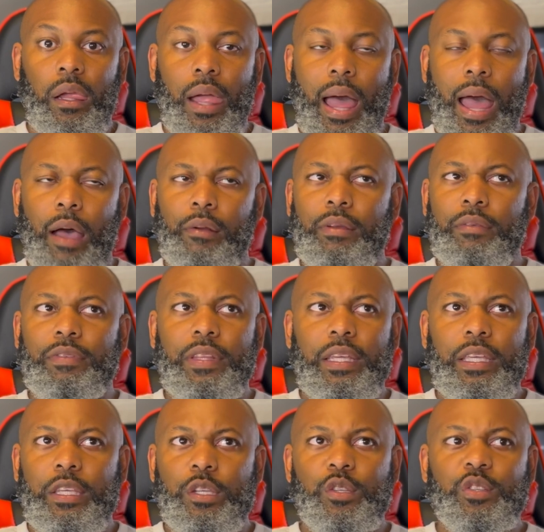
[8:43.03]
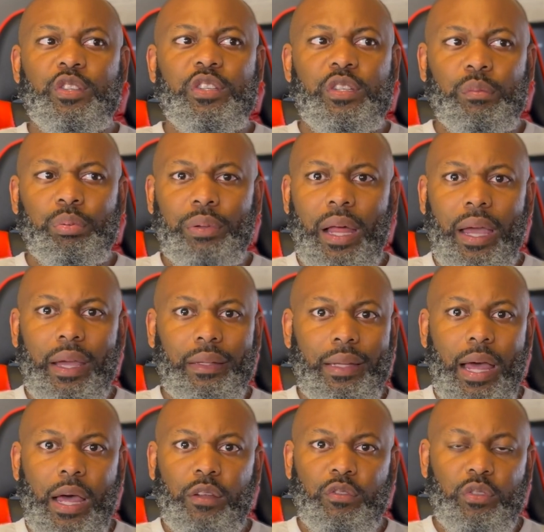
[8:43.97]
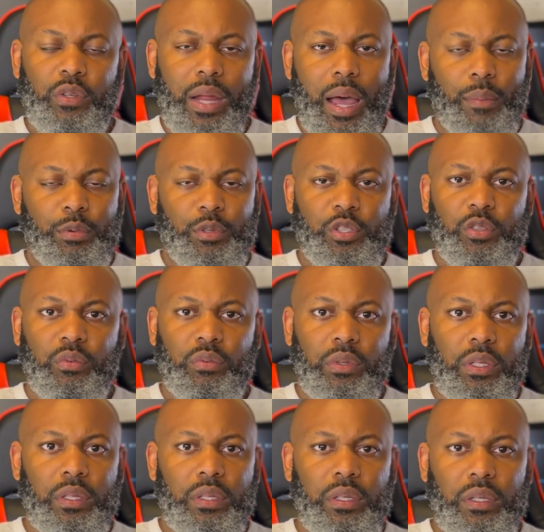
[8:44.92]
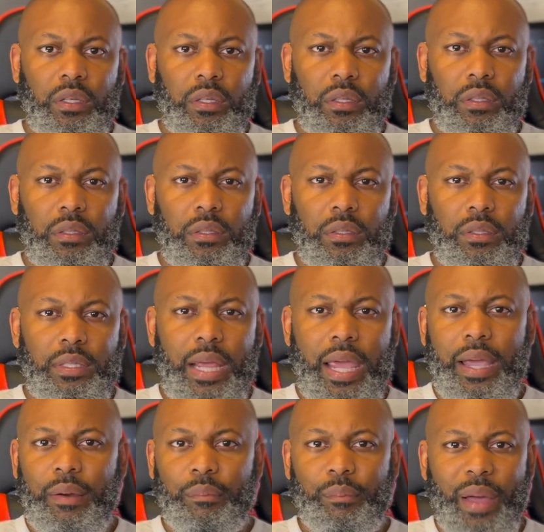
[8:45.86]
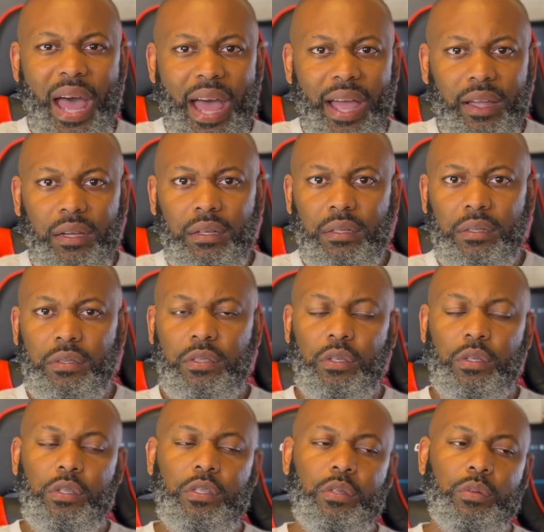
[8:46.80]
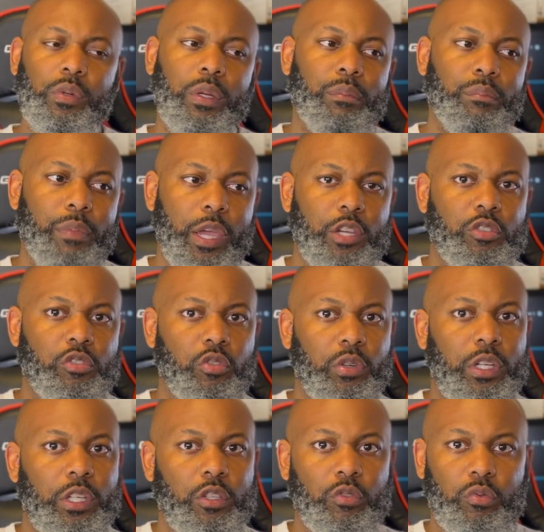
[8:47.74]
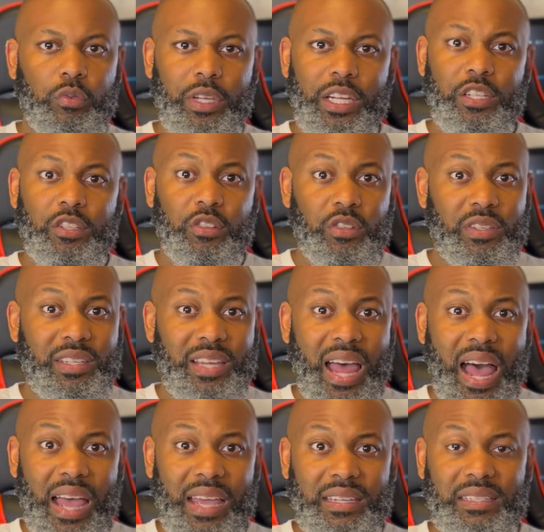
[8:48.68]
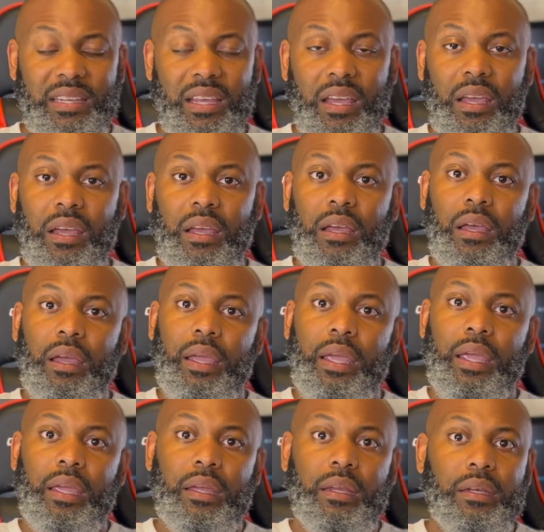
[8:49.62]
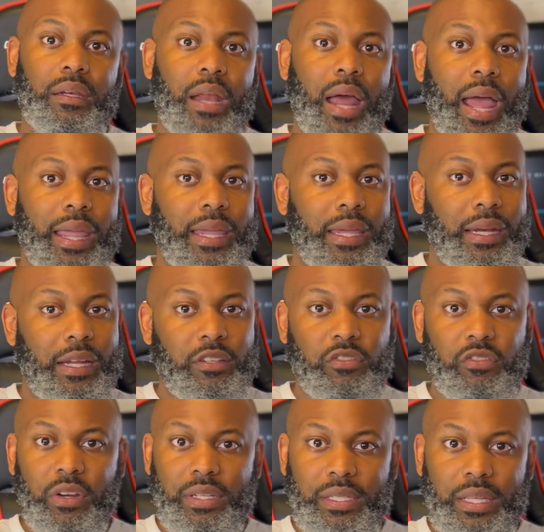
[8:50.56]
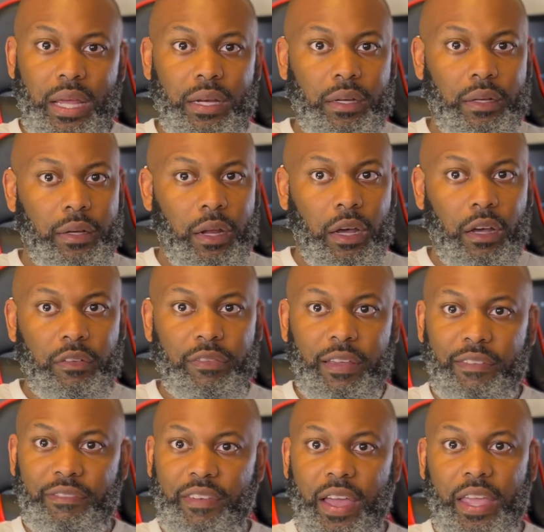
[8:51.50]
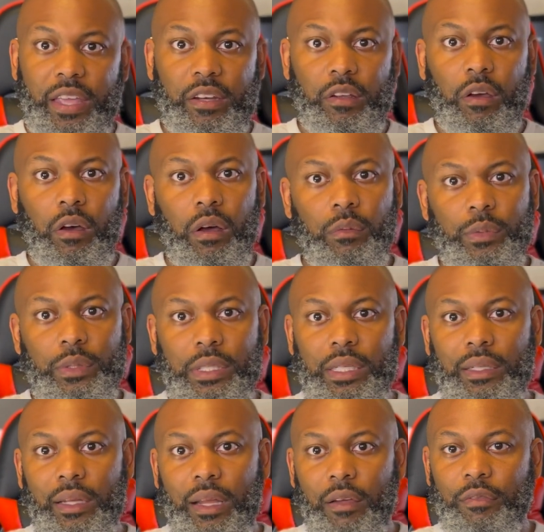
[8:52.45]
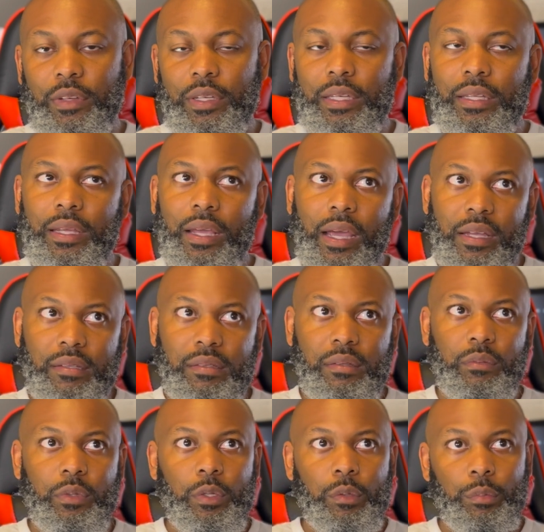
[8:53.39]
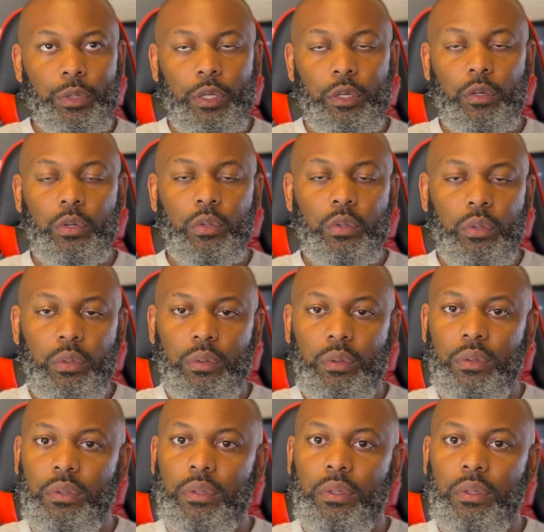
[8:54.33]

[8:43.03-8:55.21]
I don't even think Yeezy Supply allows you the opportunity to take them back. So you just want to make sure that you get your size. And I cannot stress that enough. If I had gone with the 11, yes, it would have been cool,